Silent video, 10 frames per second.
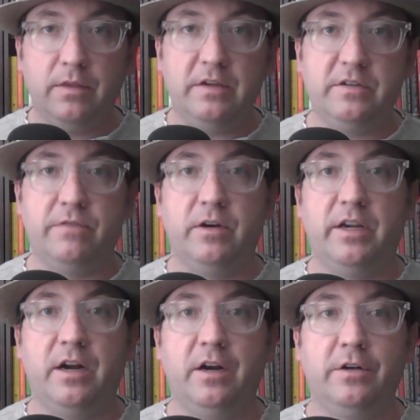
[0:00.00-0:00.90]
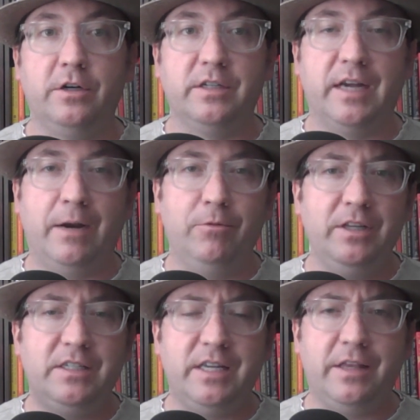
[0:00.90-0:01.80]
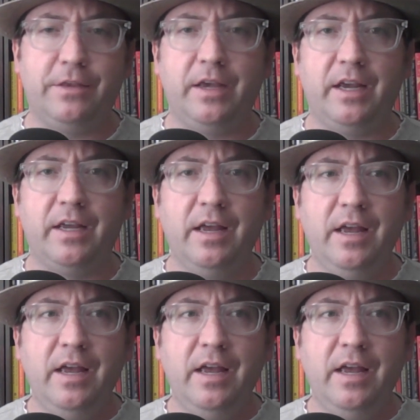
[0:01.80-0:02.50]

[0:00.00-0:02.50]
these different characters, I really did think